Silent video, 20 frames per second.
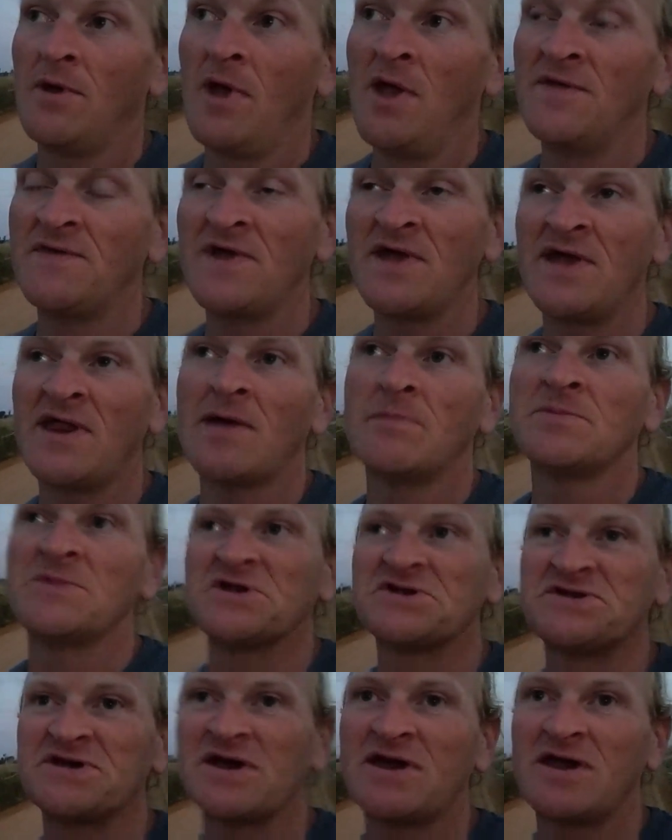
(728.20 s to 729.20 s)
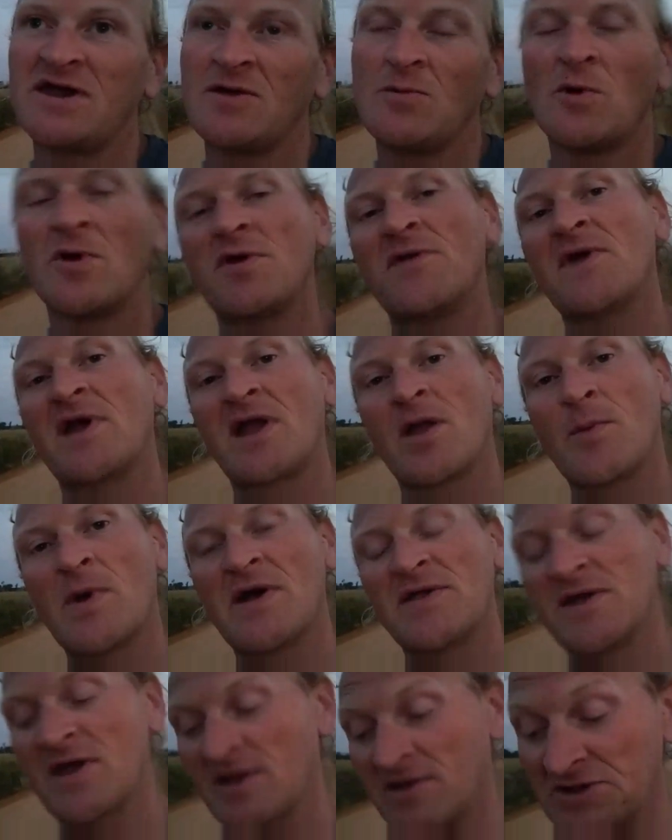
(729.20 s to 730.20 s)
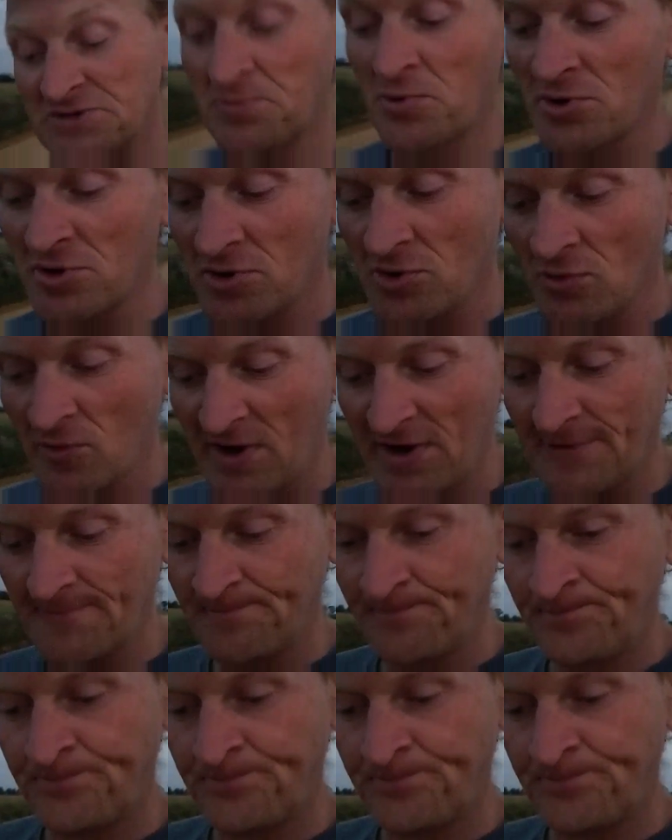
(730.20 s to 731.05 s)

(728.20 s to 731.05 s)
And then I'm to say, what do you think about that? It's pretty cool, ain't it?